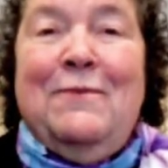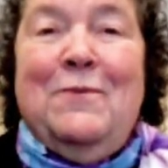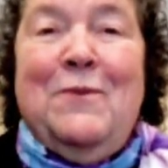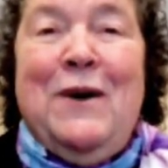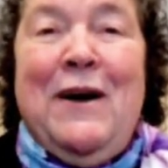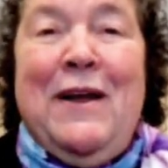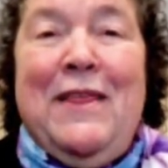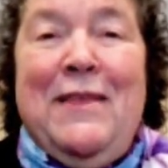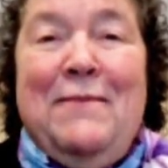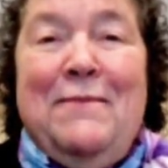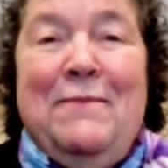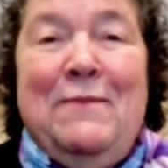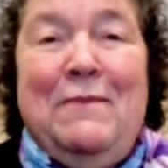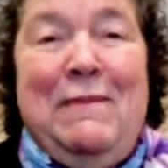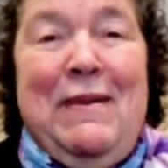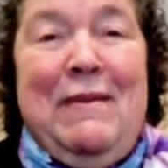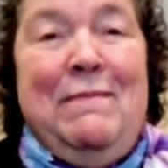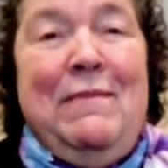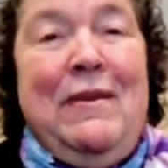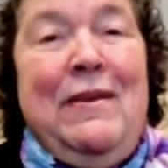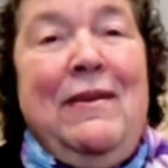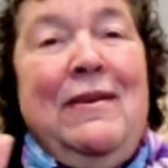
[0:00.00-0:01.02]
One that
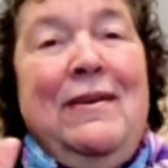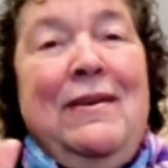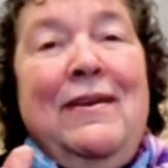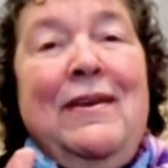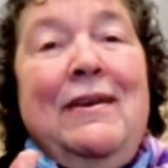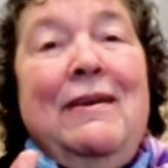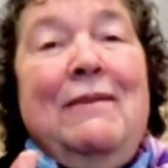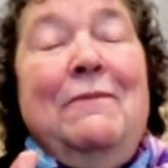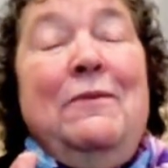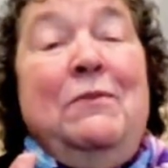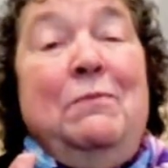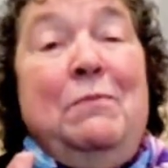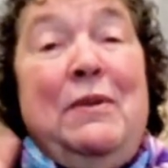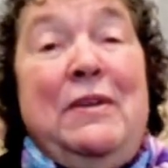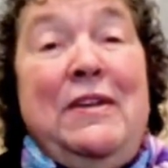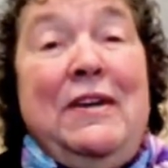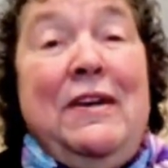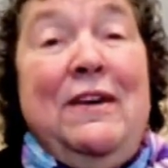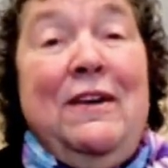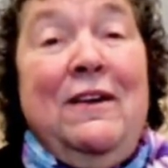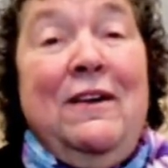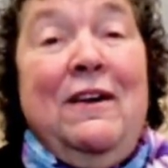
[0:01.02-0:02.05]
made me was
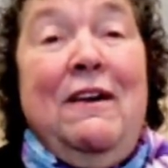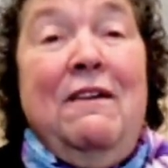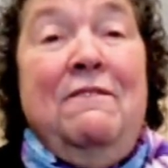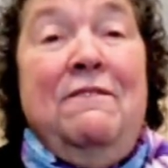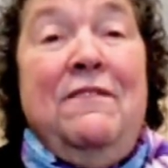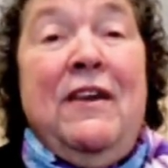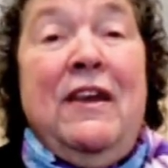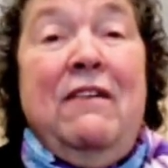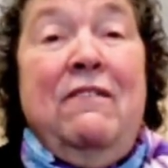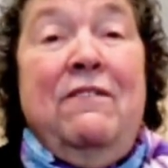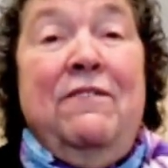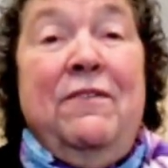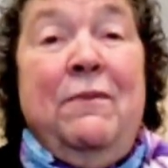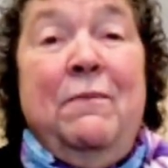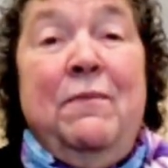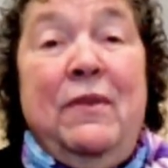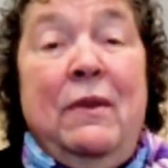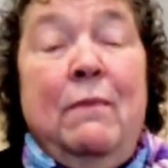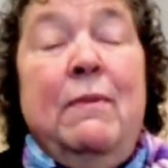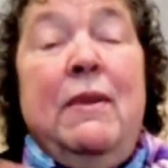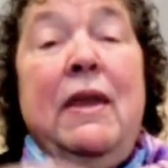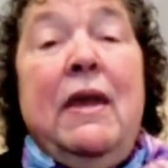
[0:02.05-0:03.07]
particularly funny from
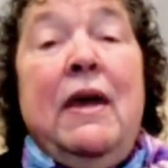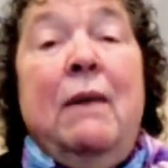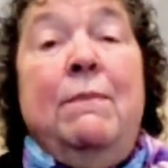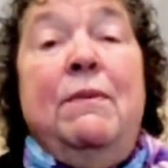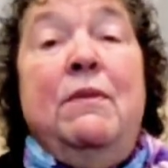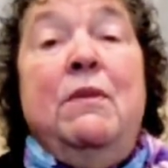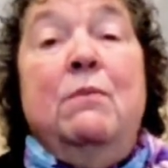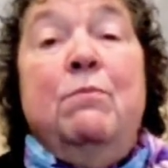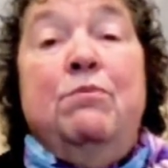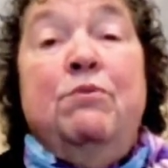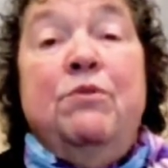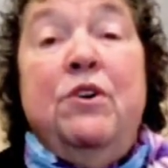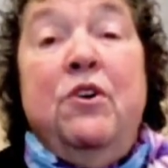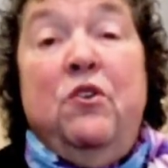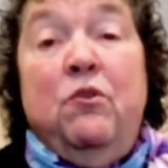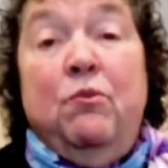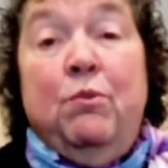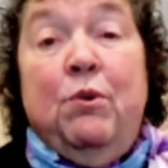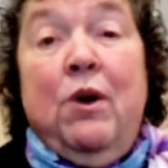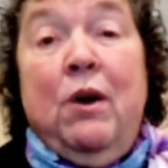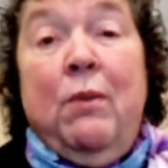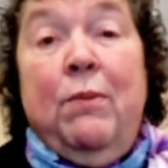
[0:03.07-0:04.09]
somebody up in the
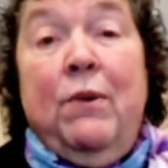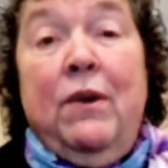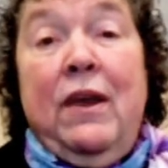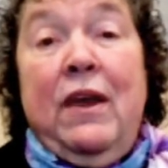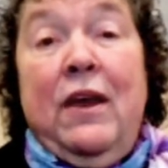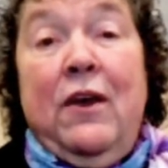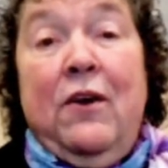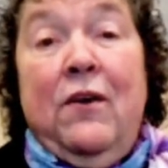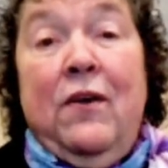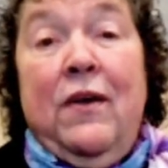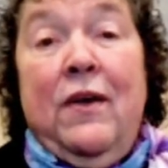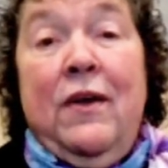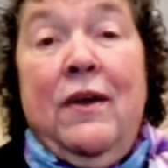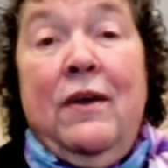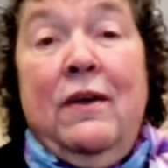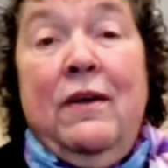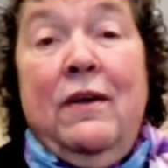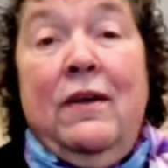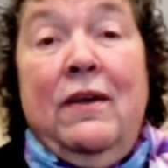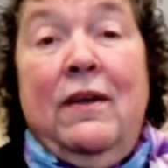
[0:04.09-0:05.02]
British property area